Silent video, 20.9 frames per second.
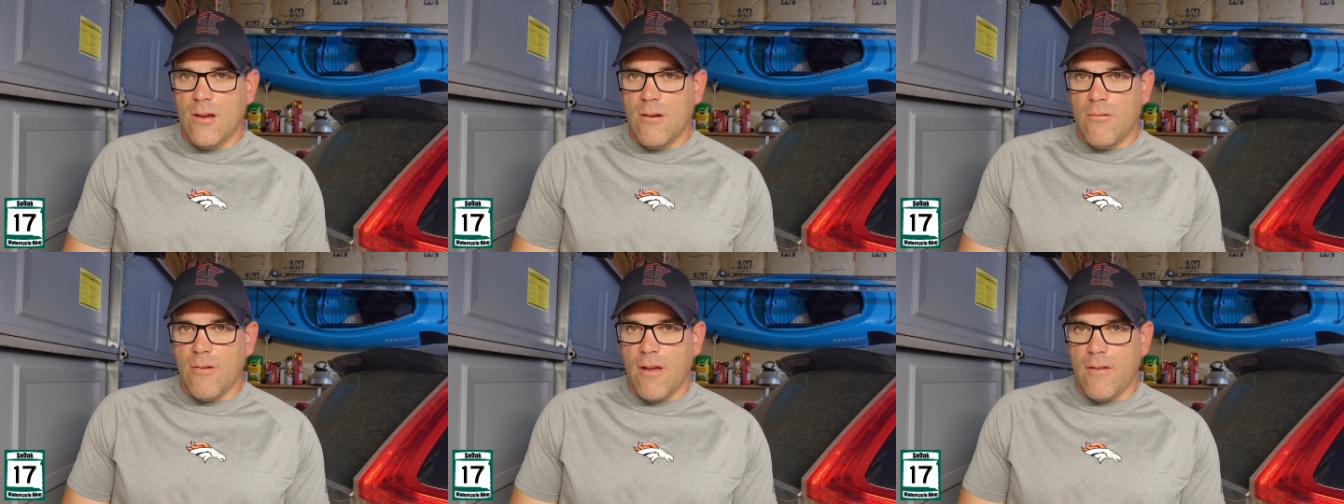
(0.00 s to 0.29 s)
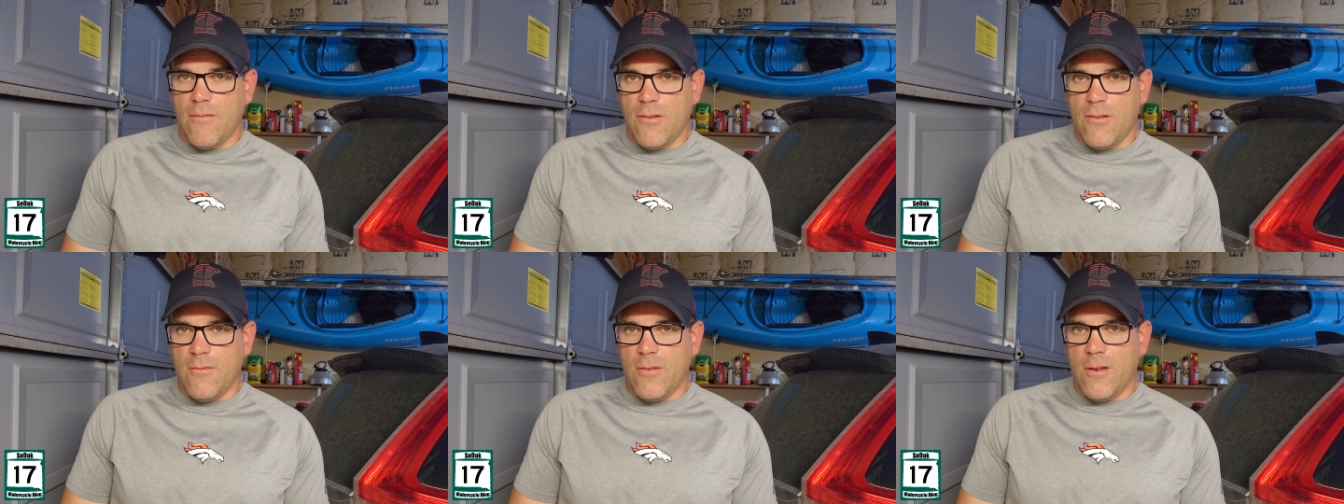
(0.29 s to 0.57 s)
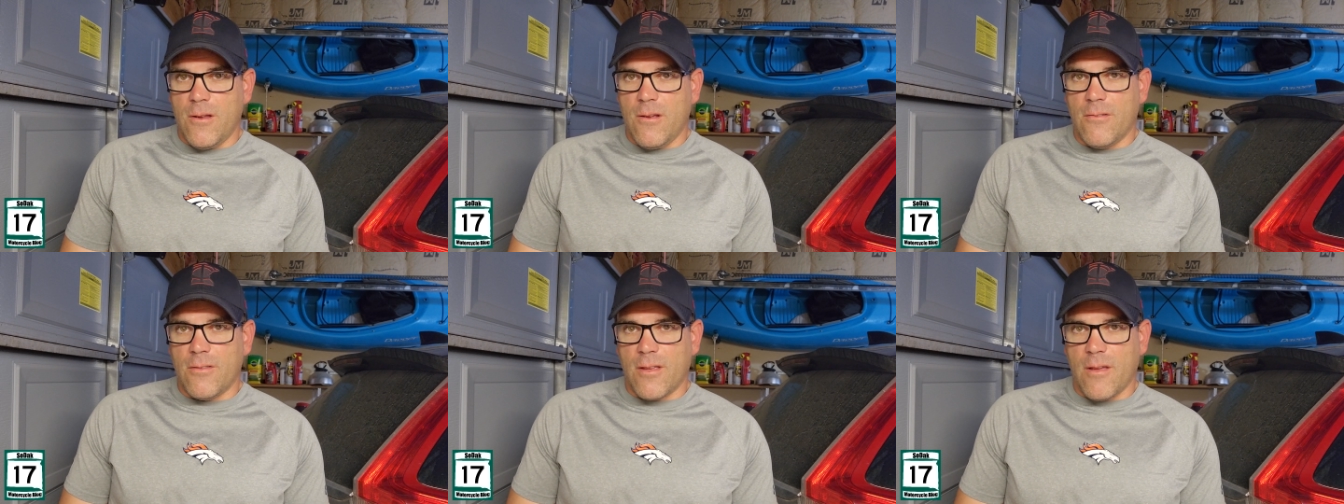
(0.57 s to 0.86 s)
we have new
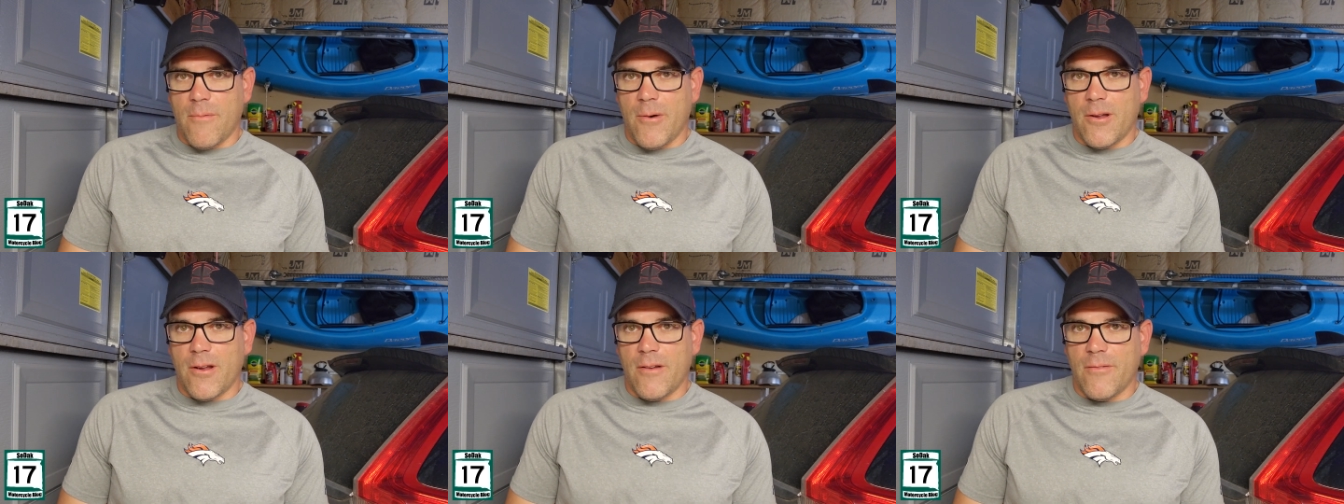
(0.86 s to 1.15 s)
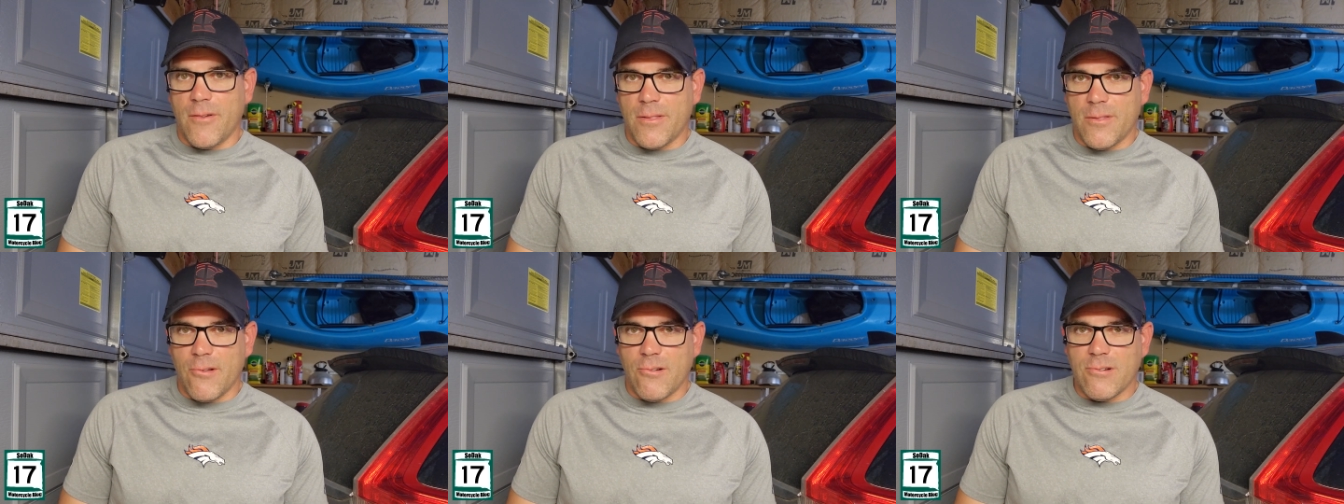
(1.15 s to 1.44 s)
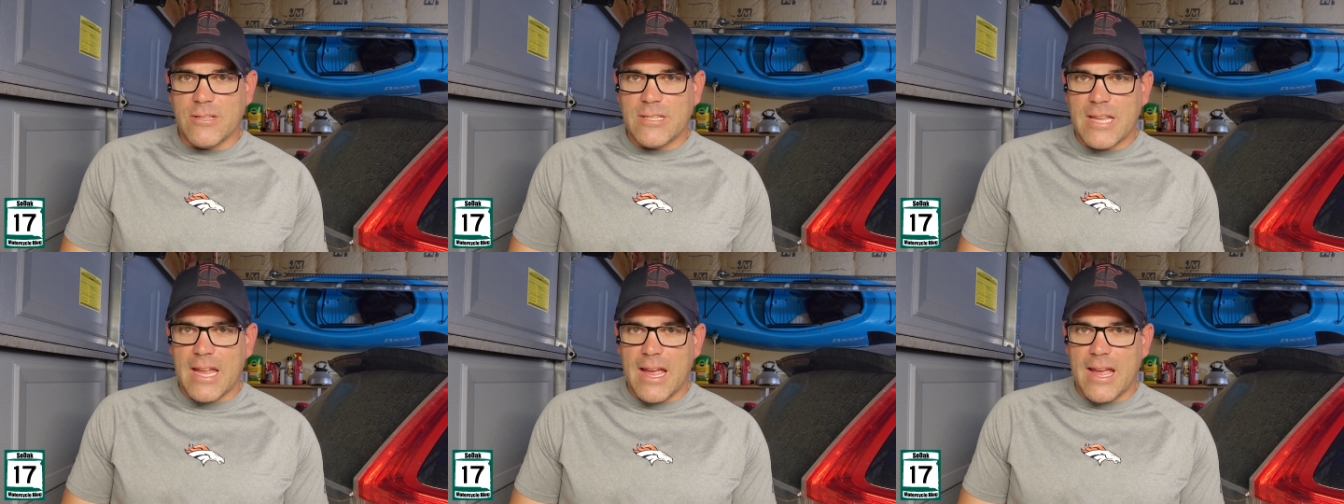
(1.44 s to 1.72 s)
videos come out every
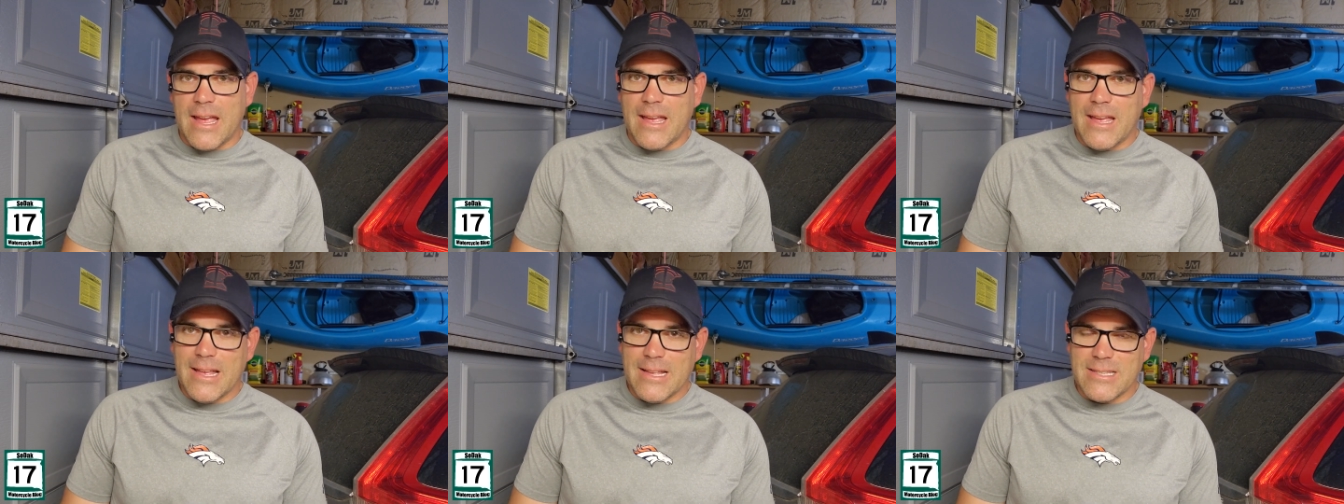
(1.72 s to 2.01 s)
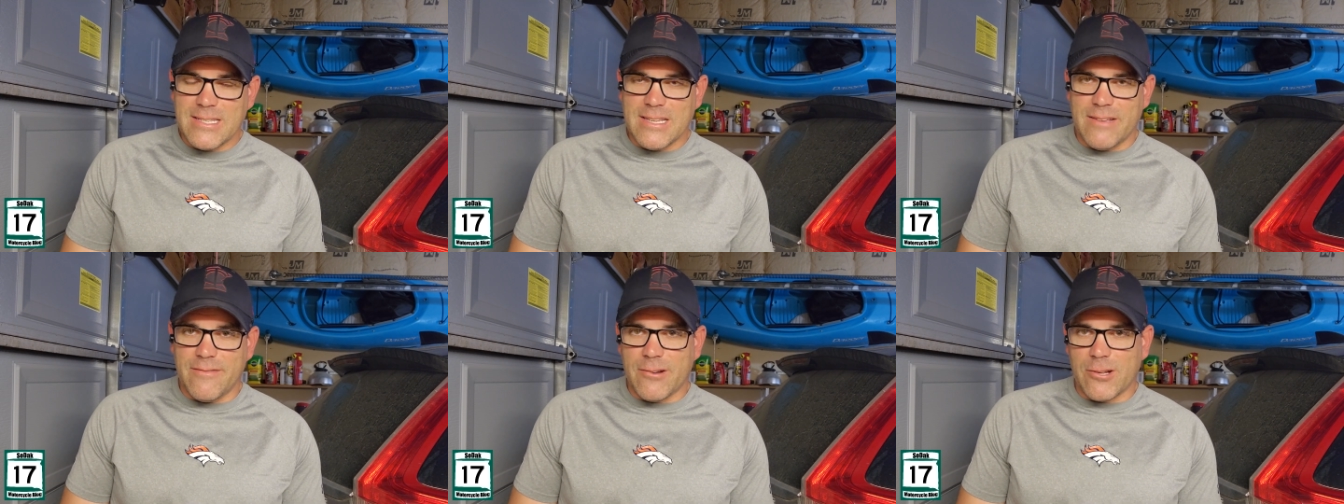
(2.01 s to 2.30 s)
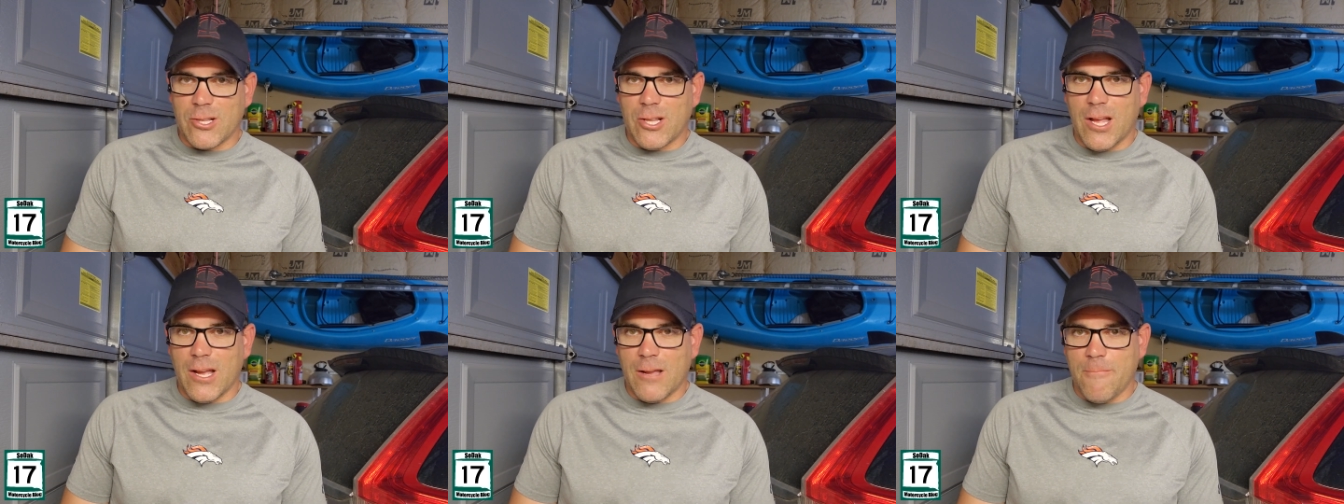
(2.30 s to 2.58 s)
Thursday at 7
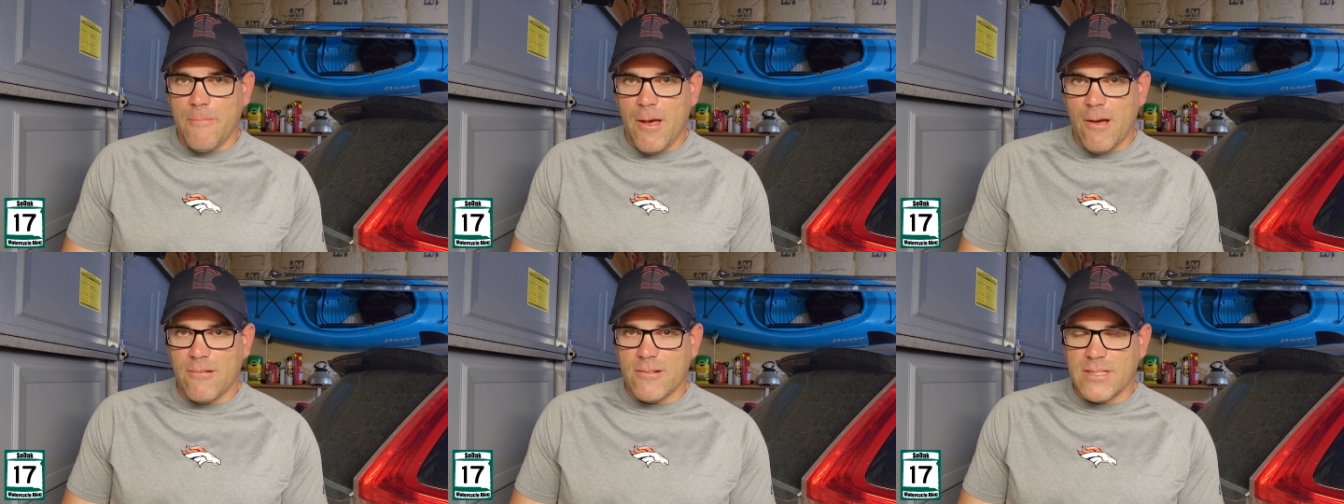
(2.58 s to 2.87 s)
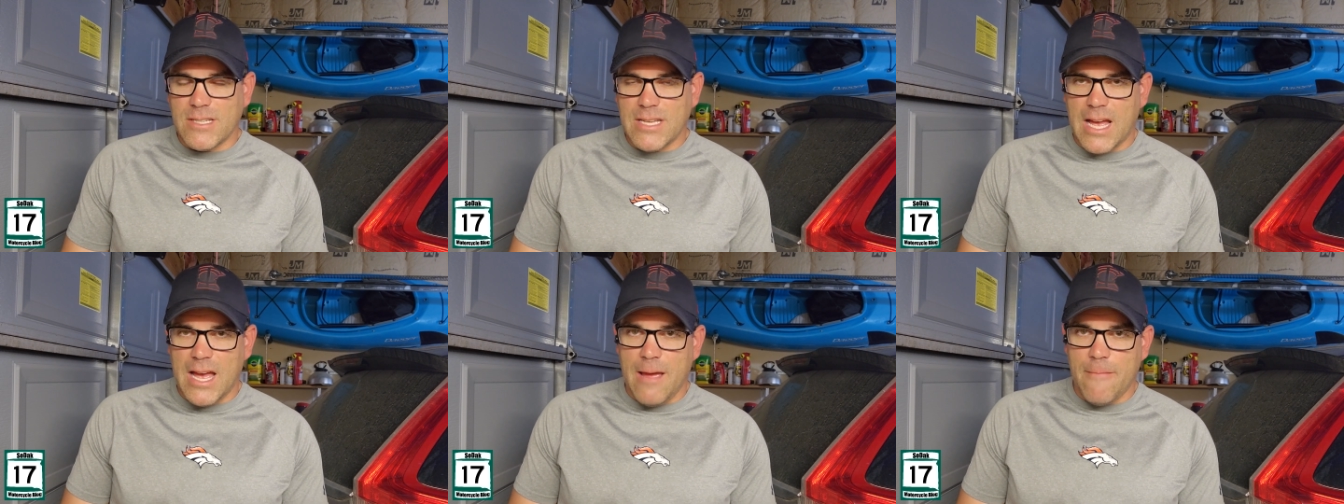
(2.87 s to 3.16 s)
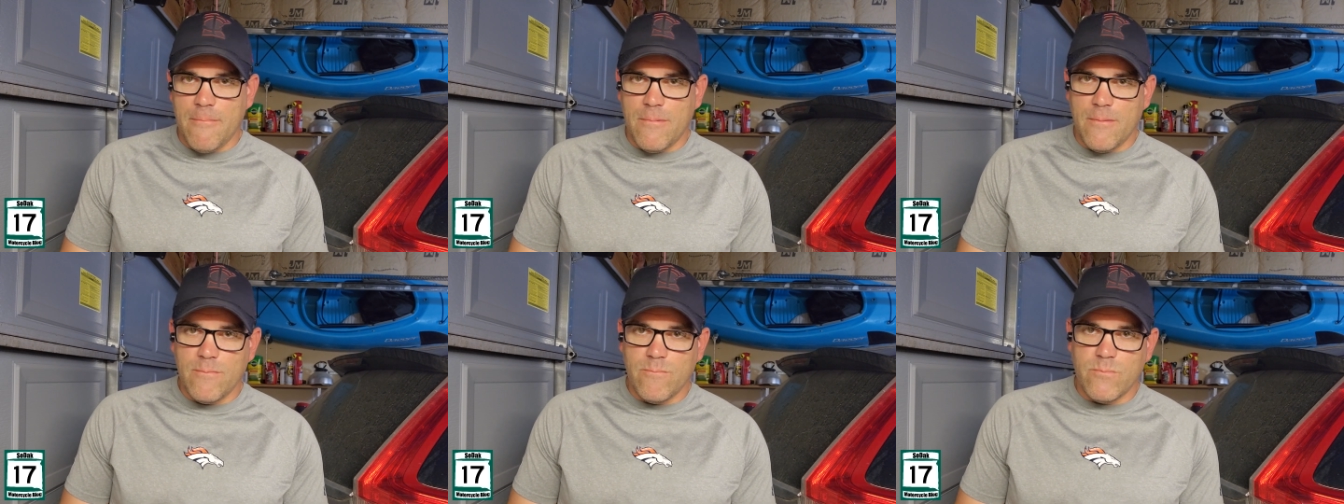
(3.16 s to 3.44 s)
o'clock Mountain
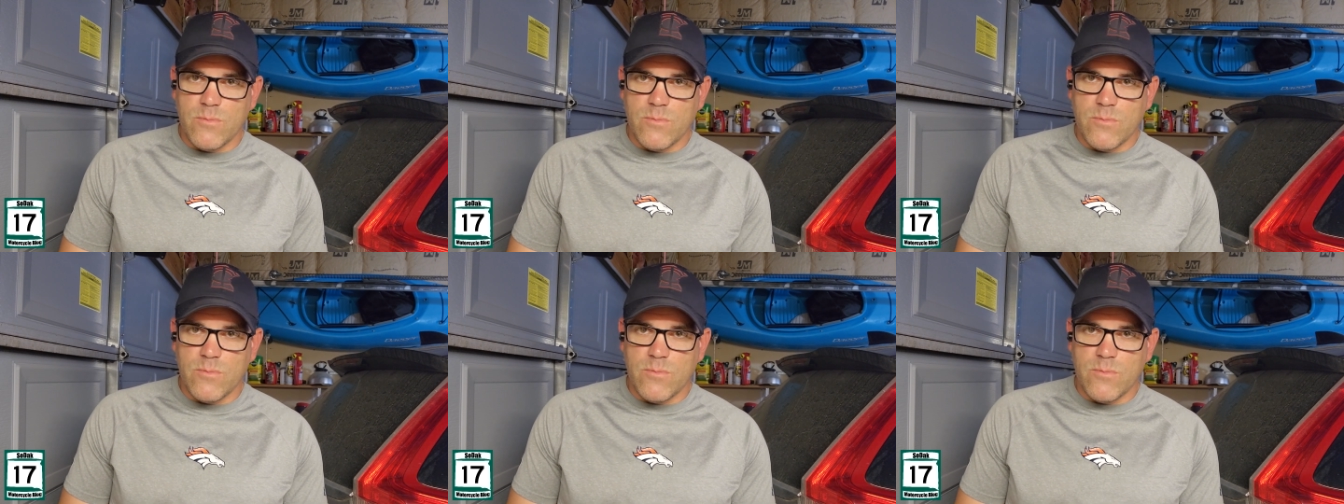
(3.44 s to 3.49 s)
Time.